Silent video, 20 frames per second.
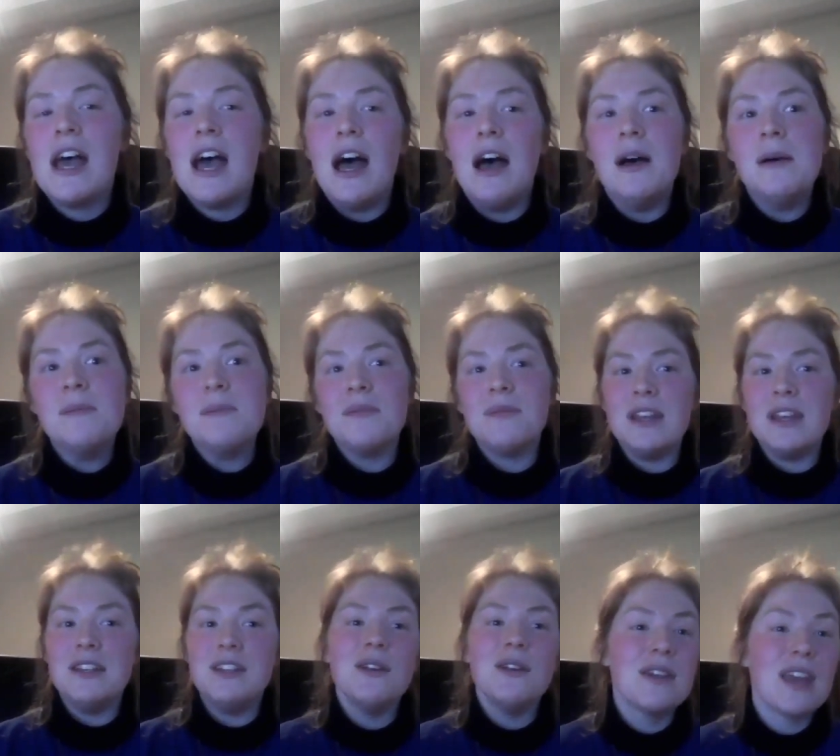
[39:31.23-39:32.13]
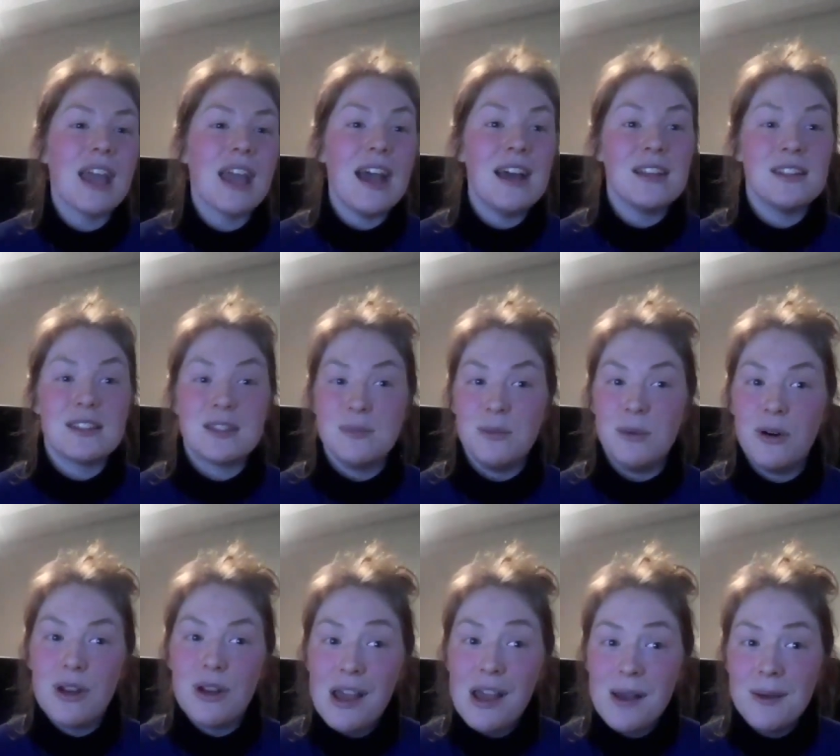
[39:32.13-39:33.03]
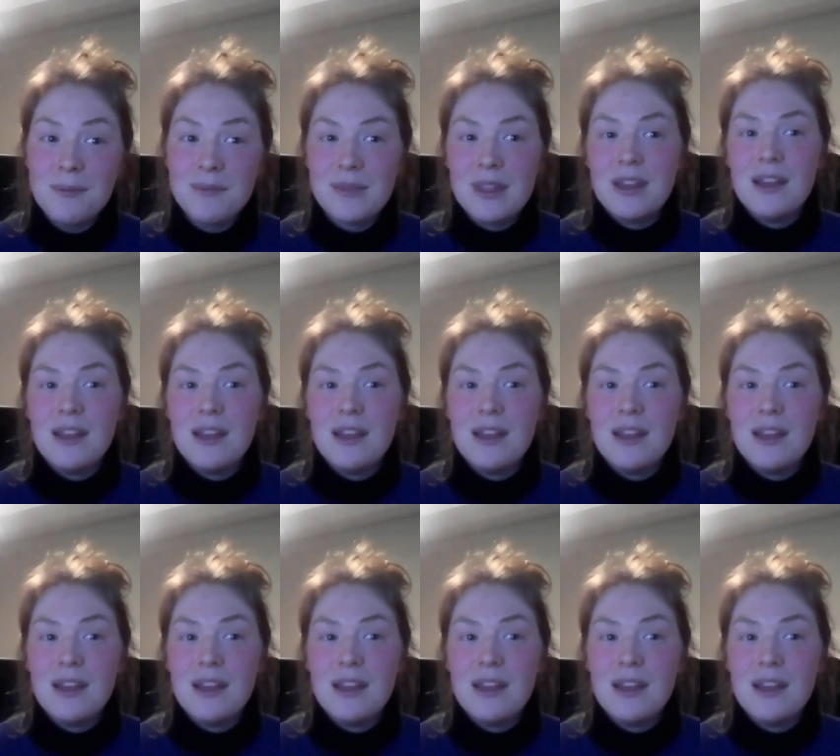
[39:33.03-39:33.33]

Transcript: They do get smaller,